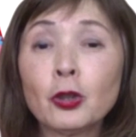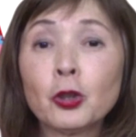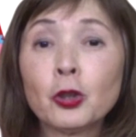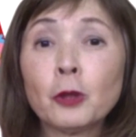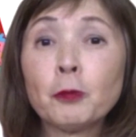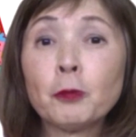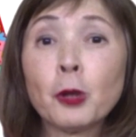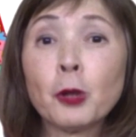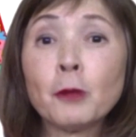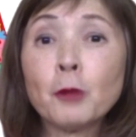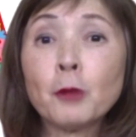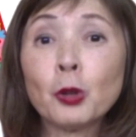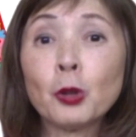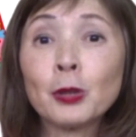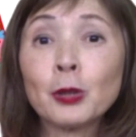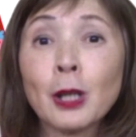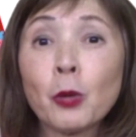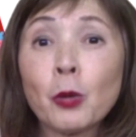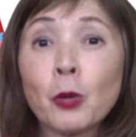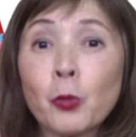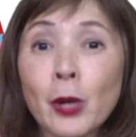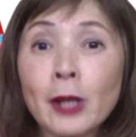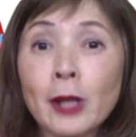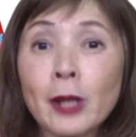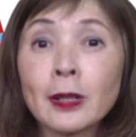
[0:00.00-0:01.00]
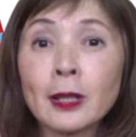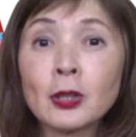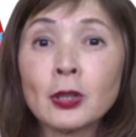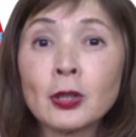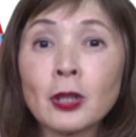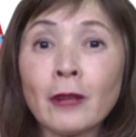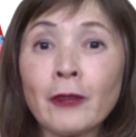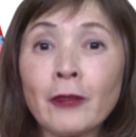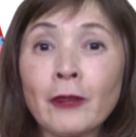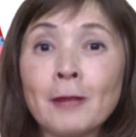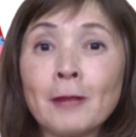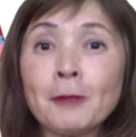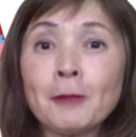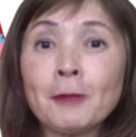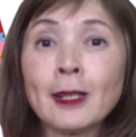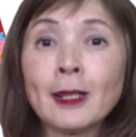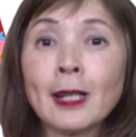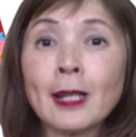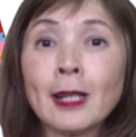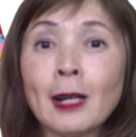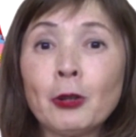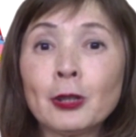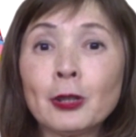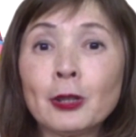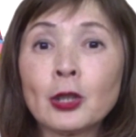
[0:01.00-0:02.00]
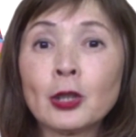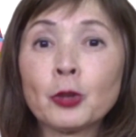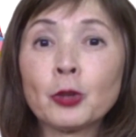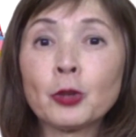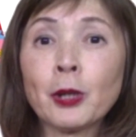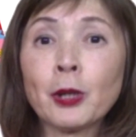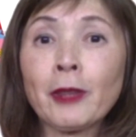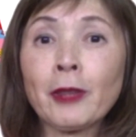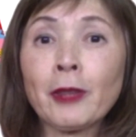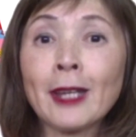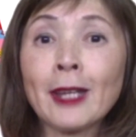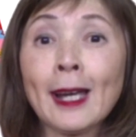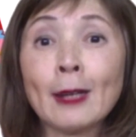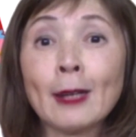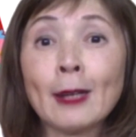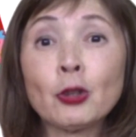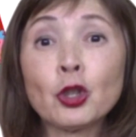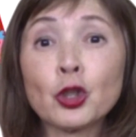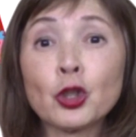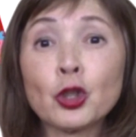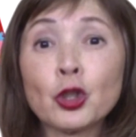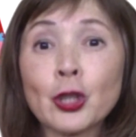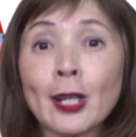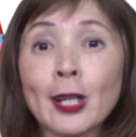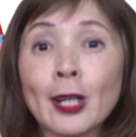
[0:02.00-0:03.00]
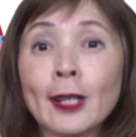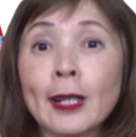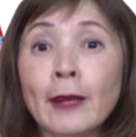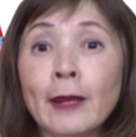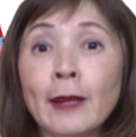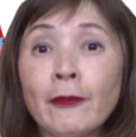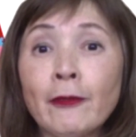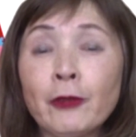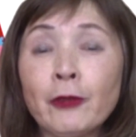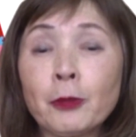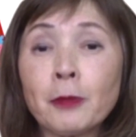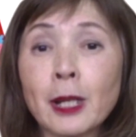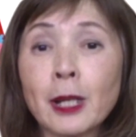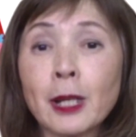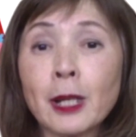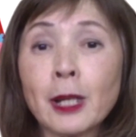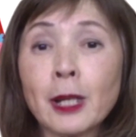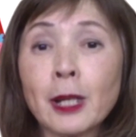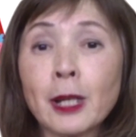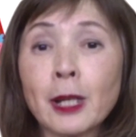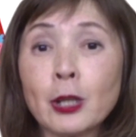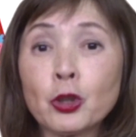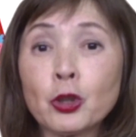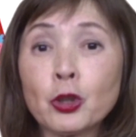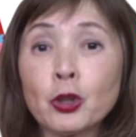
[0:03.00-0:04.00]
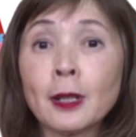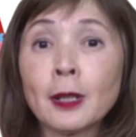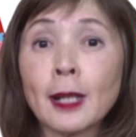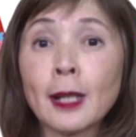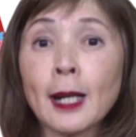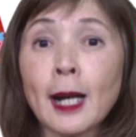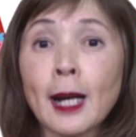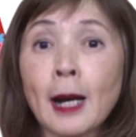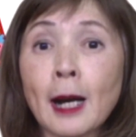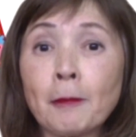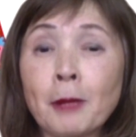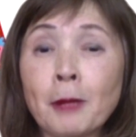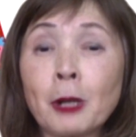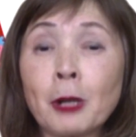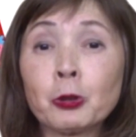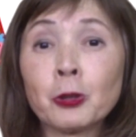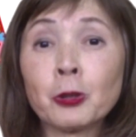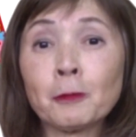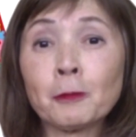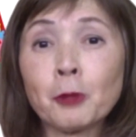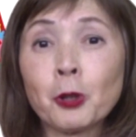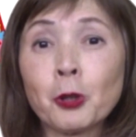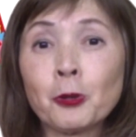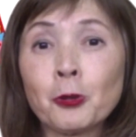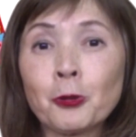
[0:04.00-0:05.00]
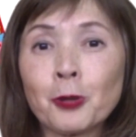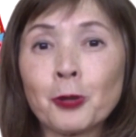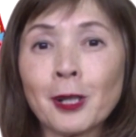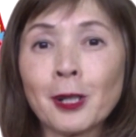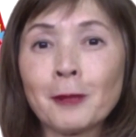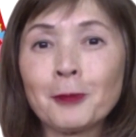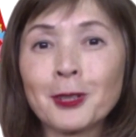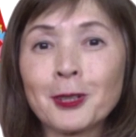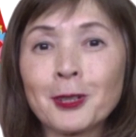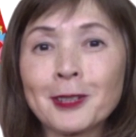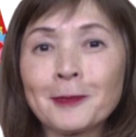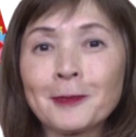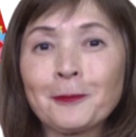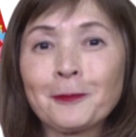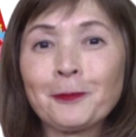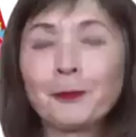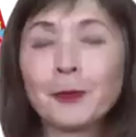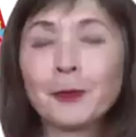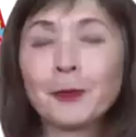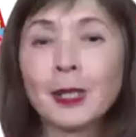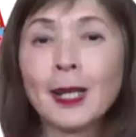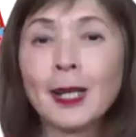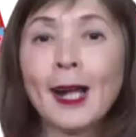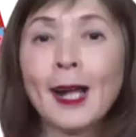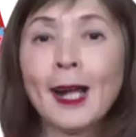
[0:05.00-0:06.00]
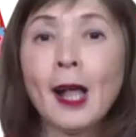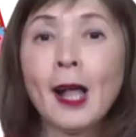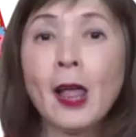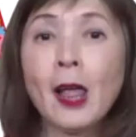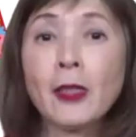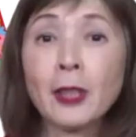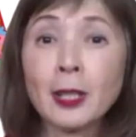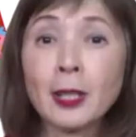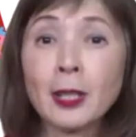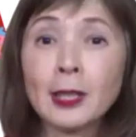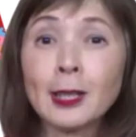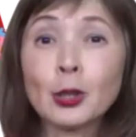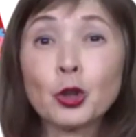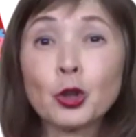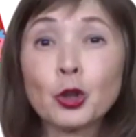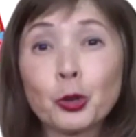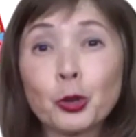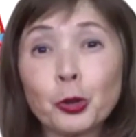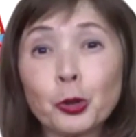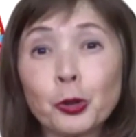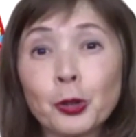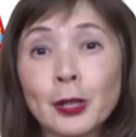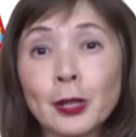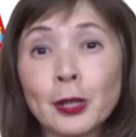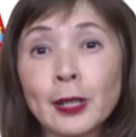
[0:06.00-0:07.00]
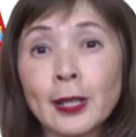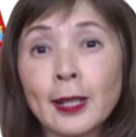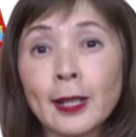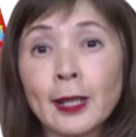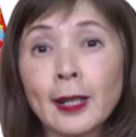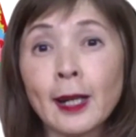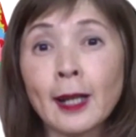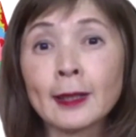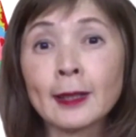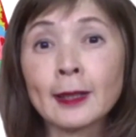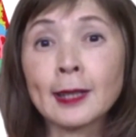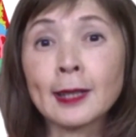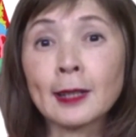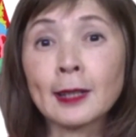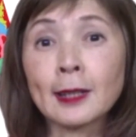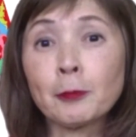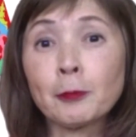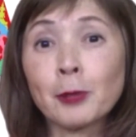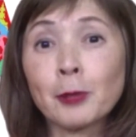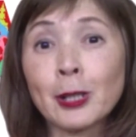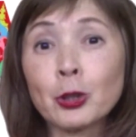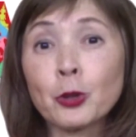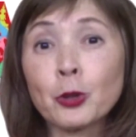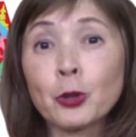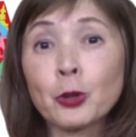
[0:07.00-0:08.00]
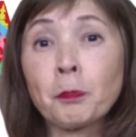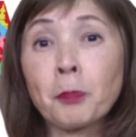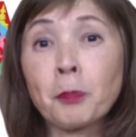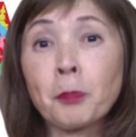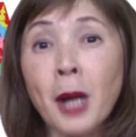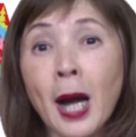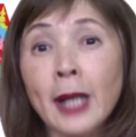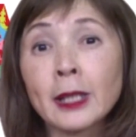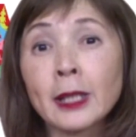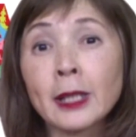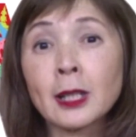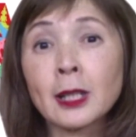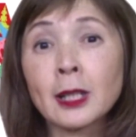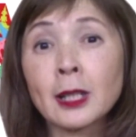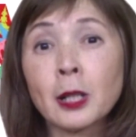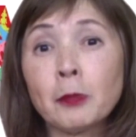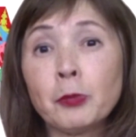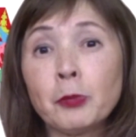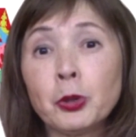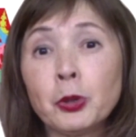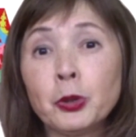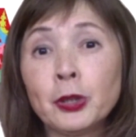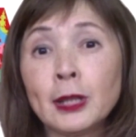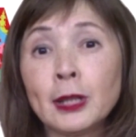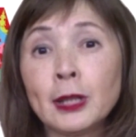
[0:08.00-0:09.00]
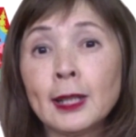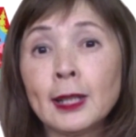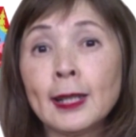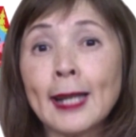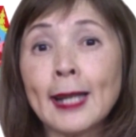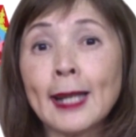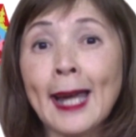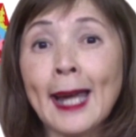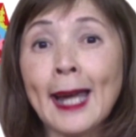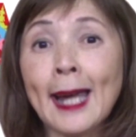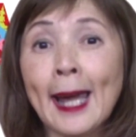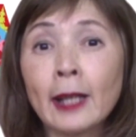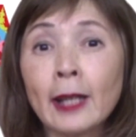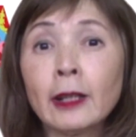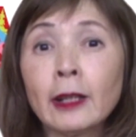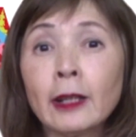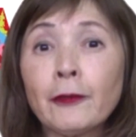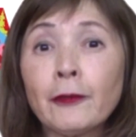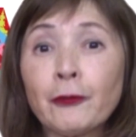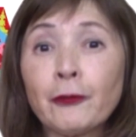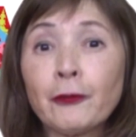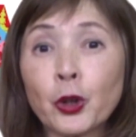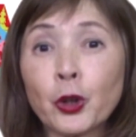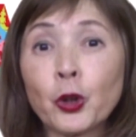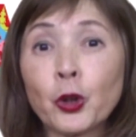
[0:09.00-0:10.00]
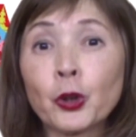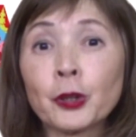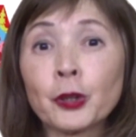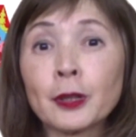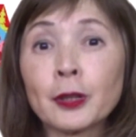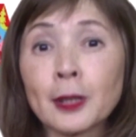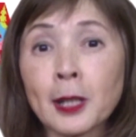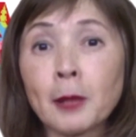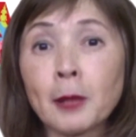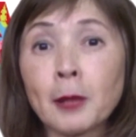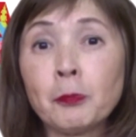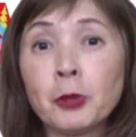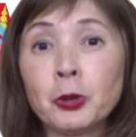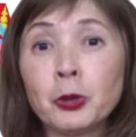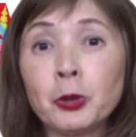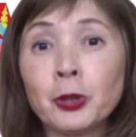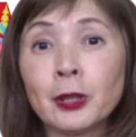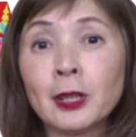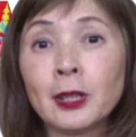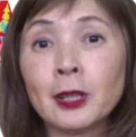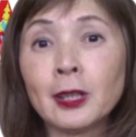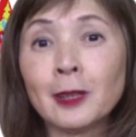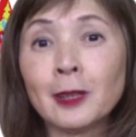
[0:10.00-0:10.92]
promote awareness of APA Heritage Month and to share information about the programs. This is truly a celebration by the community and for the community.